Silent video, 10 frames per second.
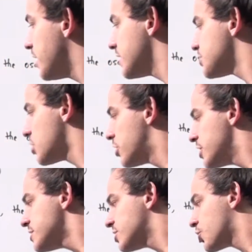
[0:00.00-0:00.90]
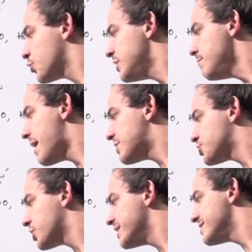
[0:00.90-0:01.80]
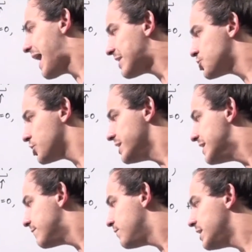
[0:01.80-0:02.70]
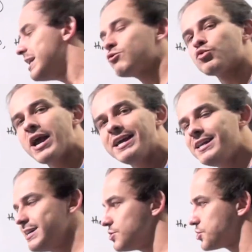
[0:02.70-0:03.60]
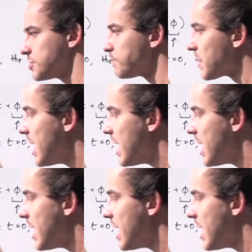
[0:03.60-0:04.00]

because this degree measure is actually given in radians.